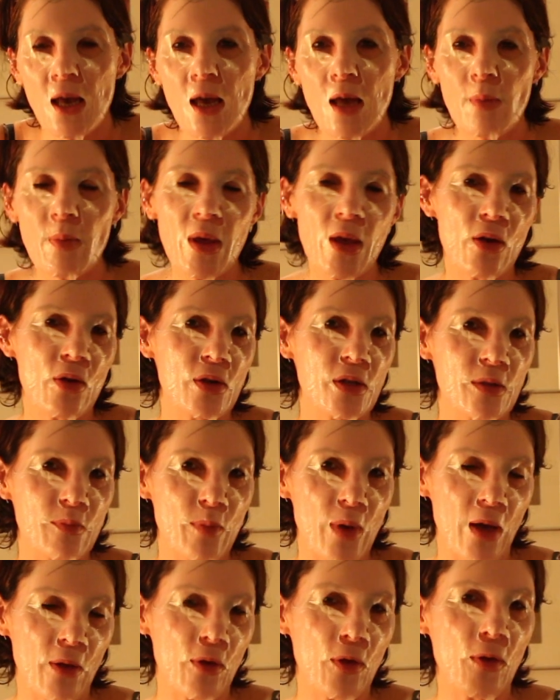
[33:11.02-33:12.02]
because
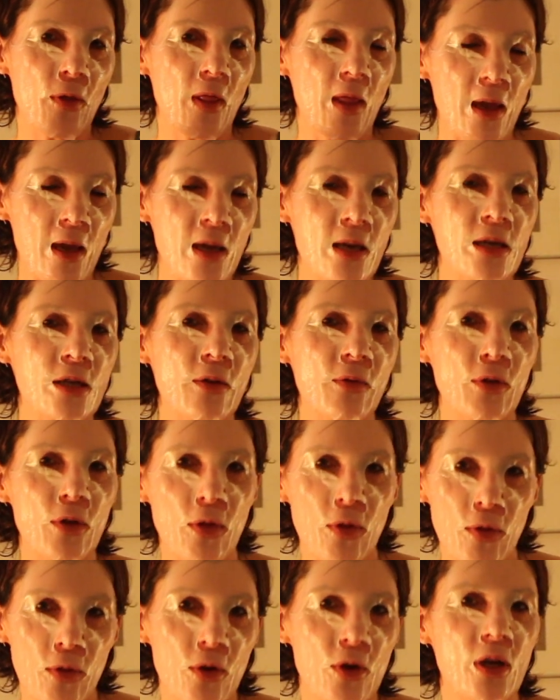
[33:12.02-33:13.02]
by the end of the
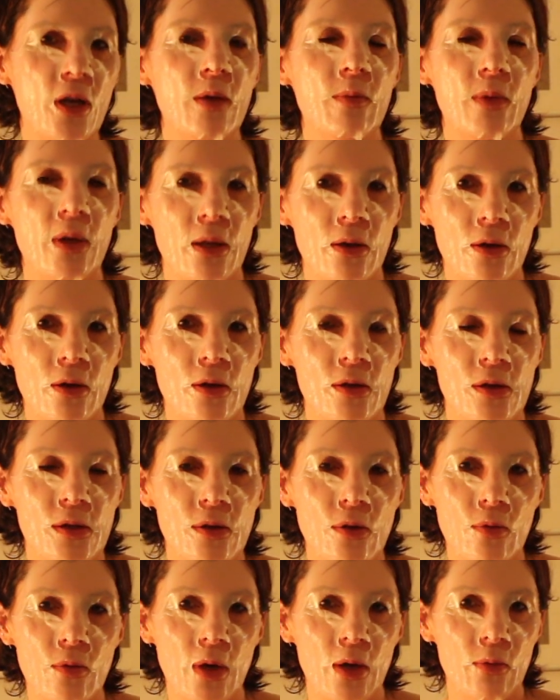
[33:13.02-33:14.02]
30 minutes,
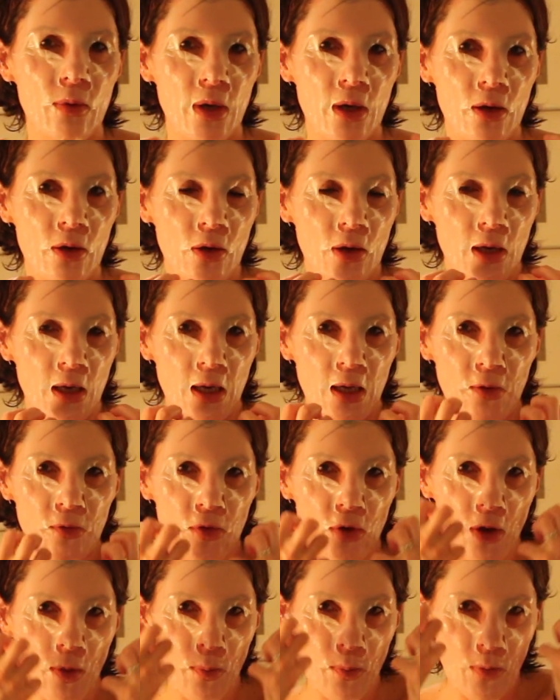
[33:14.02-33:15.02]
when we're gonna lift
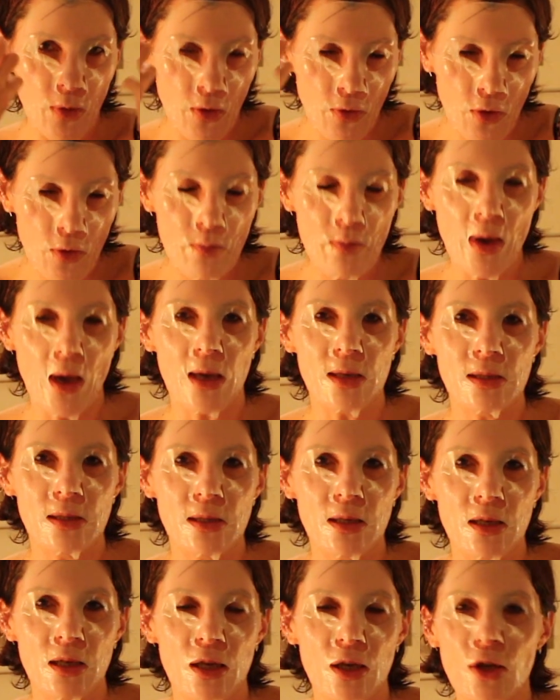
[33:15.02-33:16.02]
up the mask,
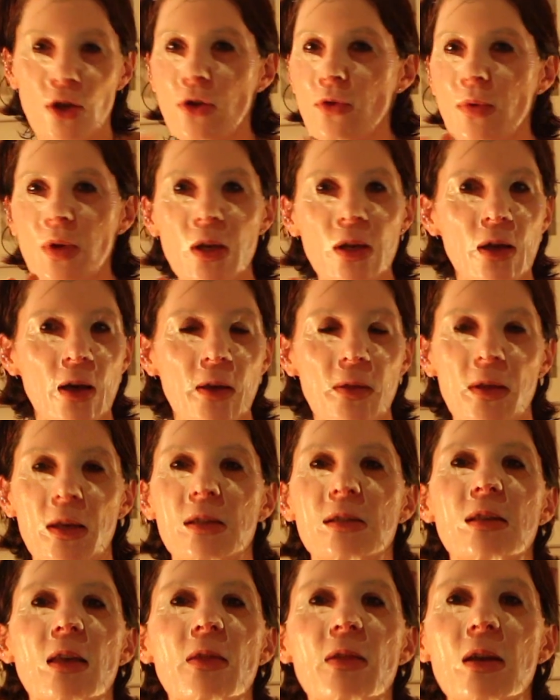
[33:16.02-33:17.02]
you will notice
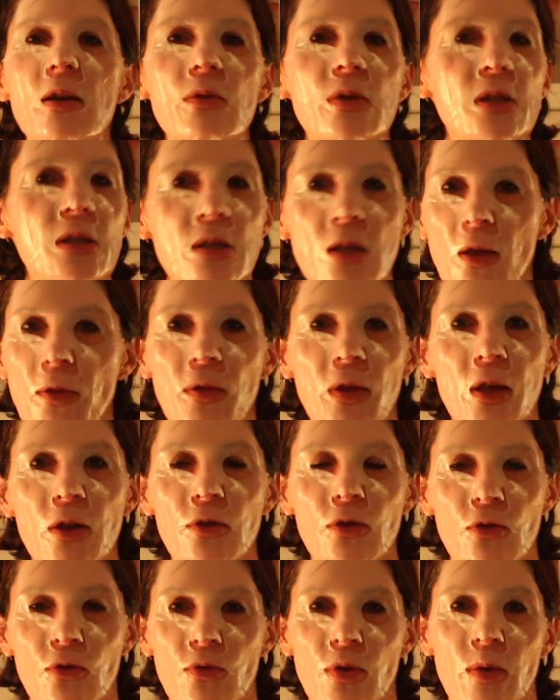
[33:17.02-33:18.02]
that there is nothing
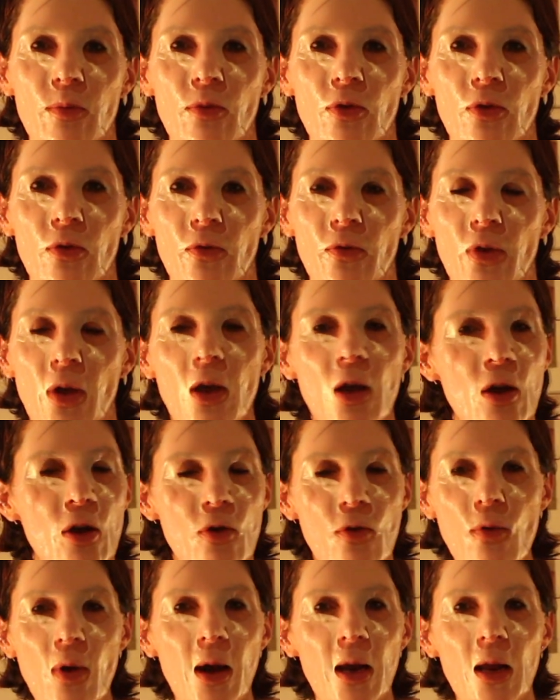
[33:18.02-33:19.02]
to remove.
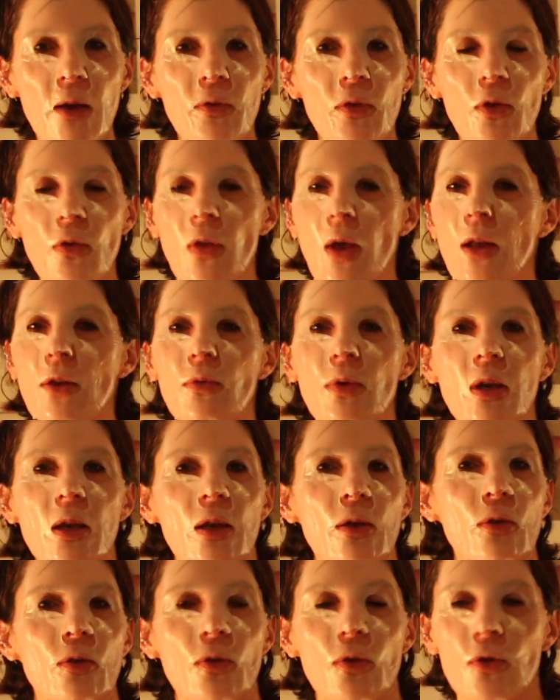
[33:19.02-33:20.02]
Right after that, we can
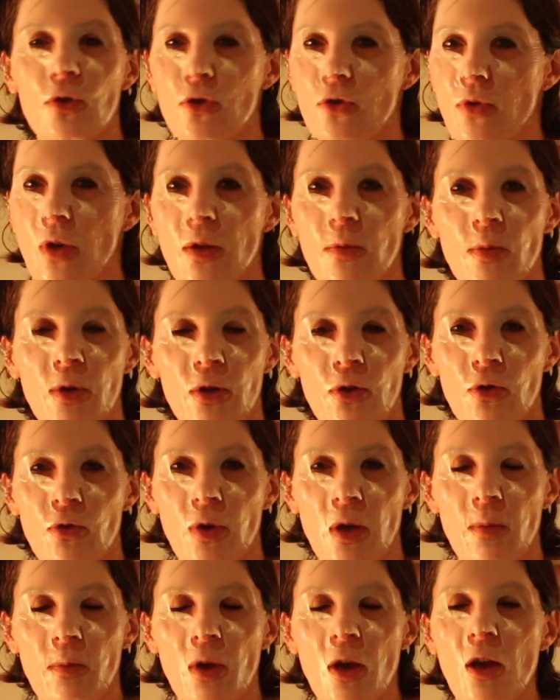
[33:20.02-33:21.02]
do the treatment
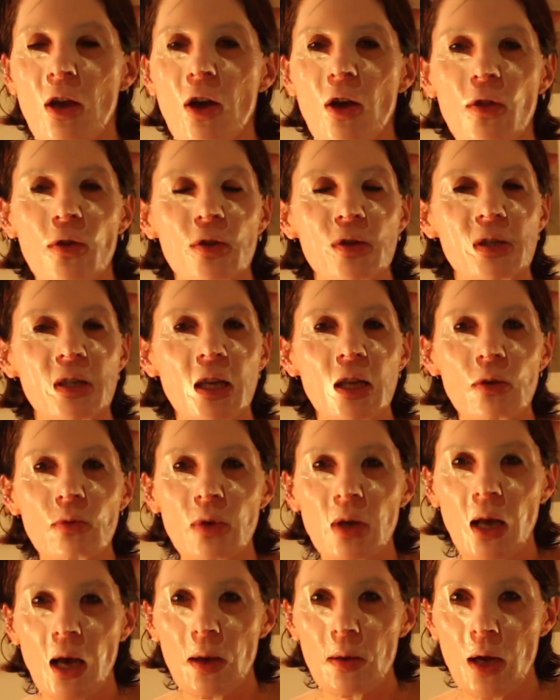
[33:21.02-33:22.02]
cream. The skin will
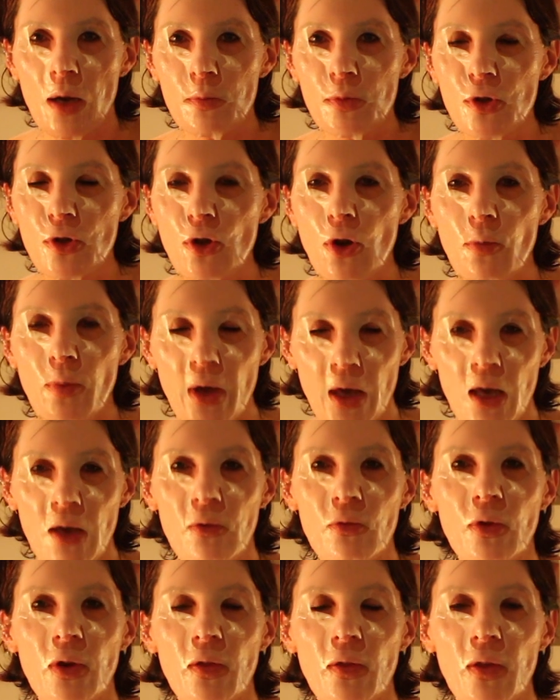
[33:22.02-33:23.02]
have absorbed
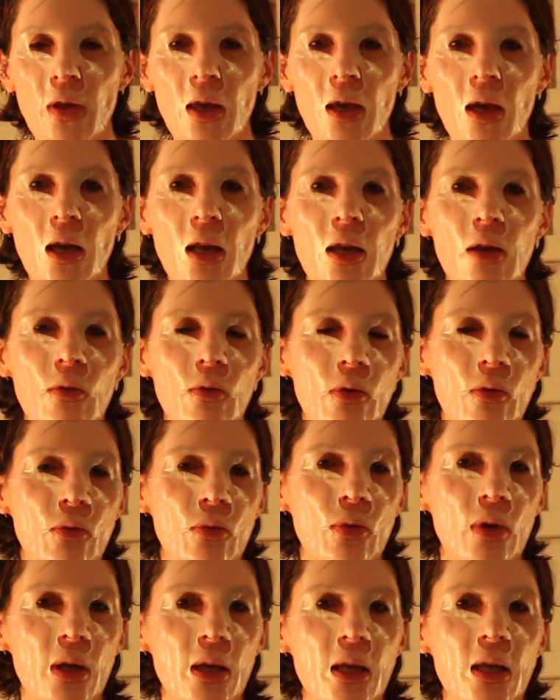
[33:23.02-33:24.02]
everything, and it will
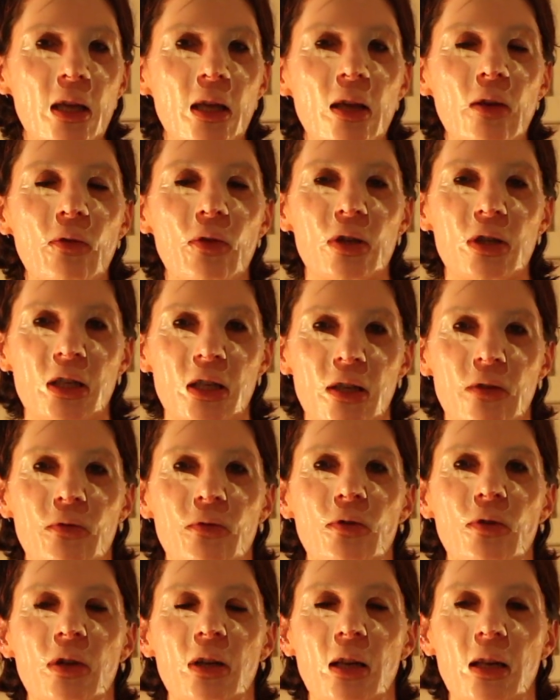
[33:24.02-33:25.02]
really give a
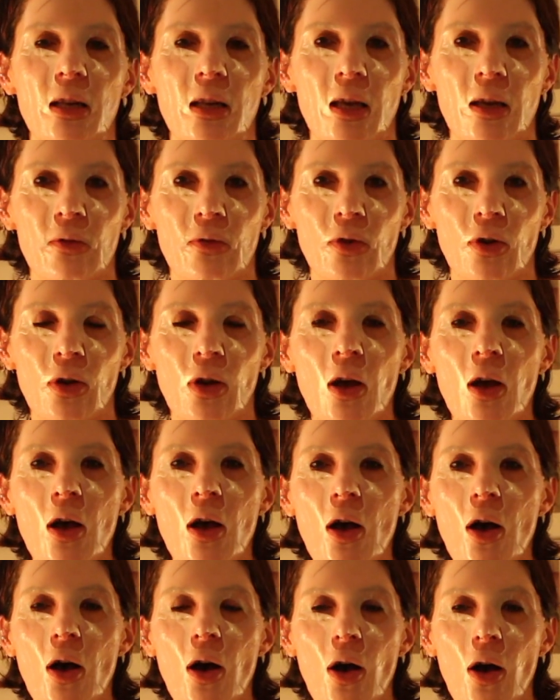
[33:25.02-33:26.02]
different level
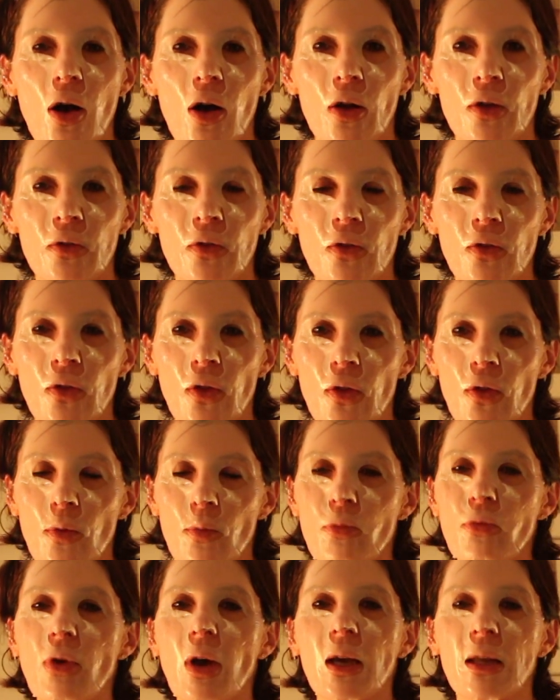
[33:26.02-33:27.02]
on the
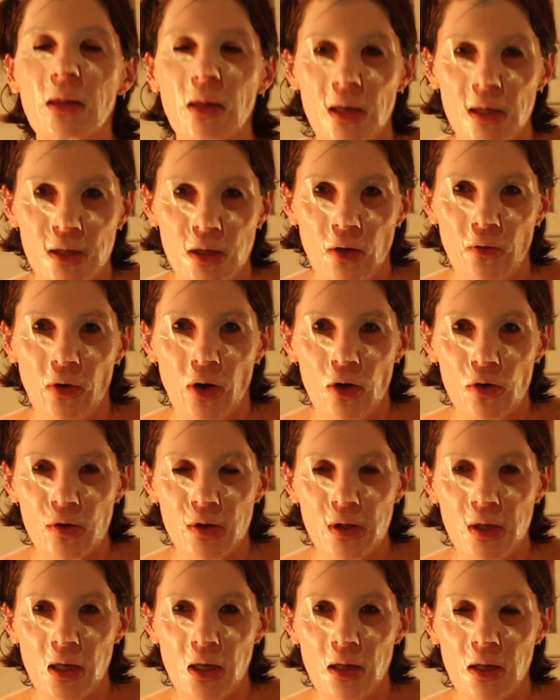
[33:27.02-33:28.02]
brightness of our
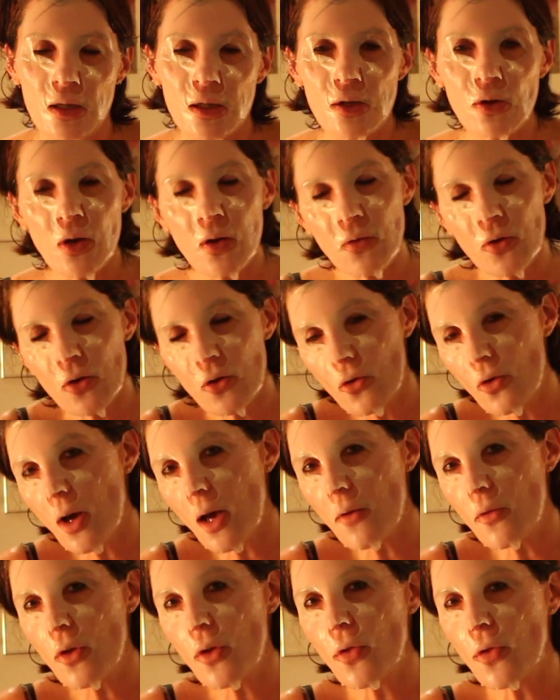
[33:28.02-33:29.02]
skin. So if you do have
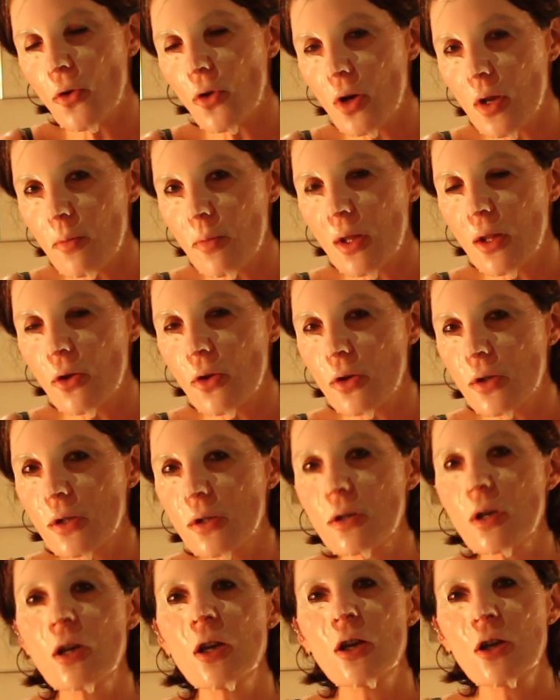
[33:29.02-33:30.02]
the 30 minutes,
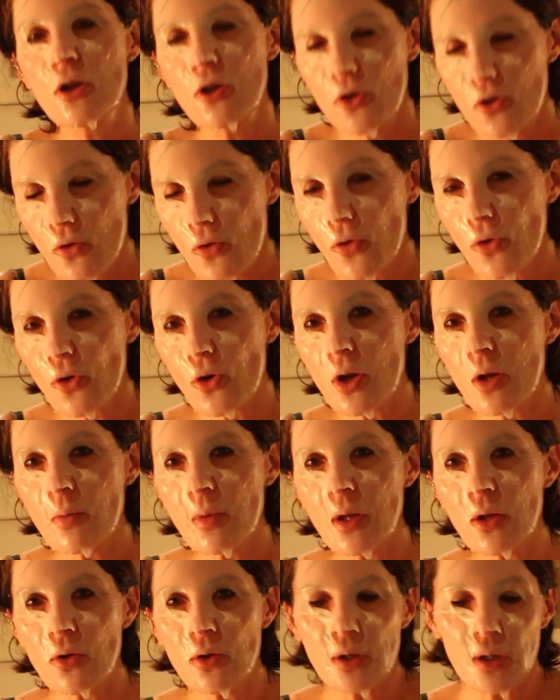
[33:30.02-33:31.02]
do 30
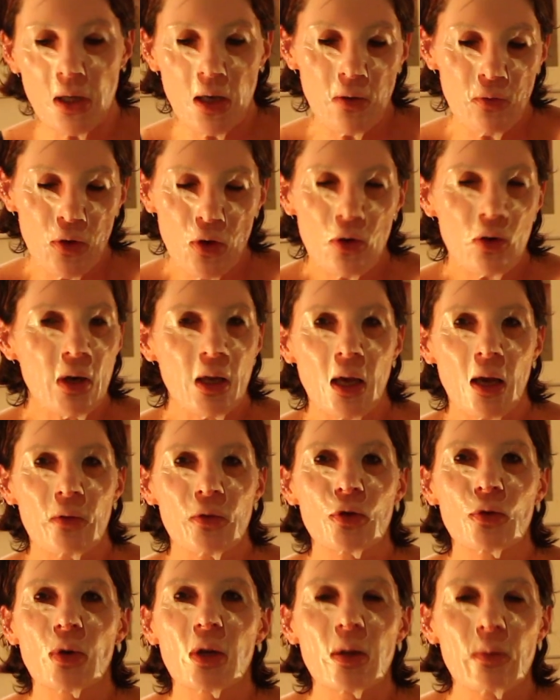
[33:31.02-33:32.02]
minutes. If you only have
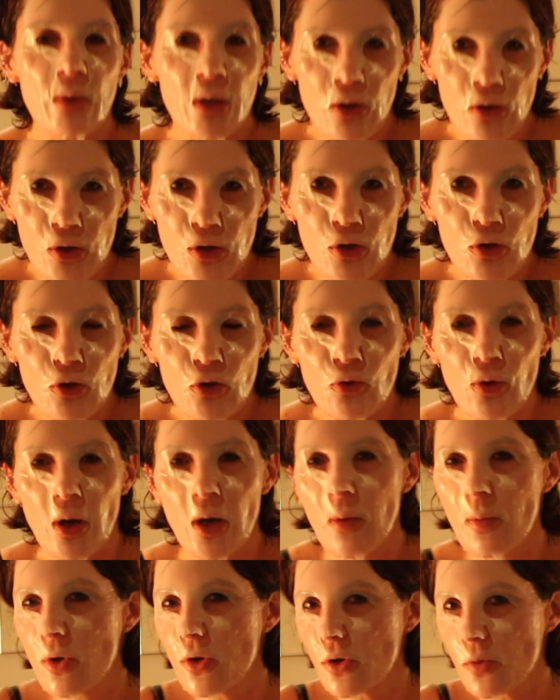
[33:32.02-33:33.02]
20 minutes, do 20
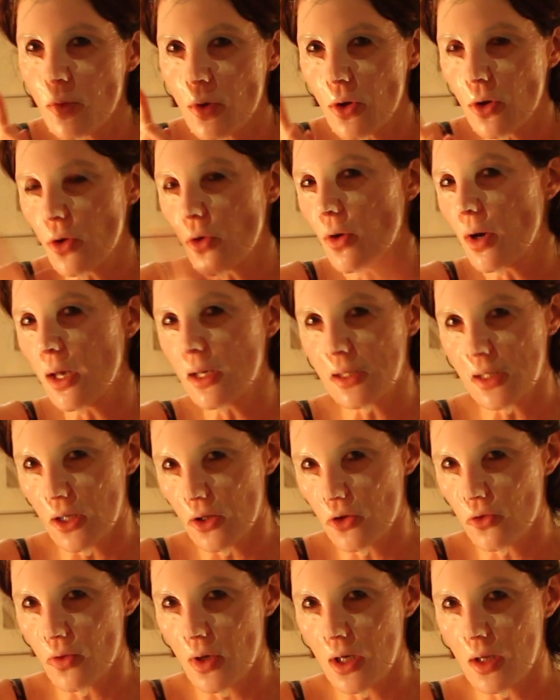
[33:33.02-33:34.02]
minutes, but no less than
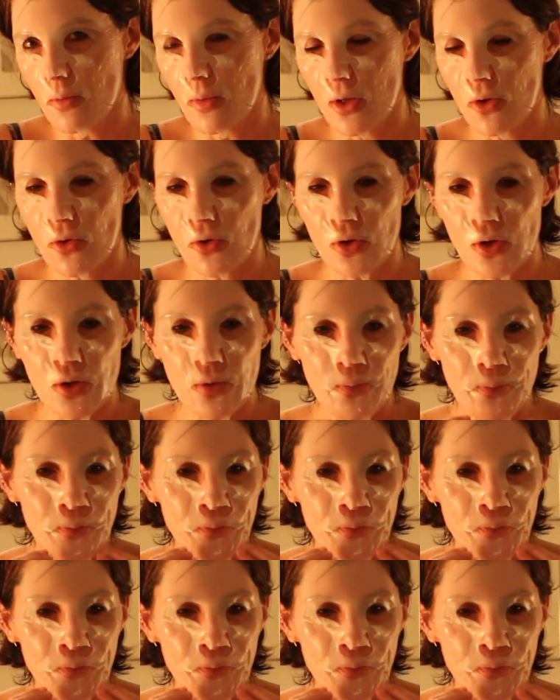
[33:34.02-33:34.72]
20 minutes.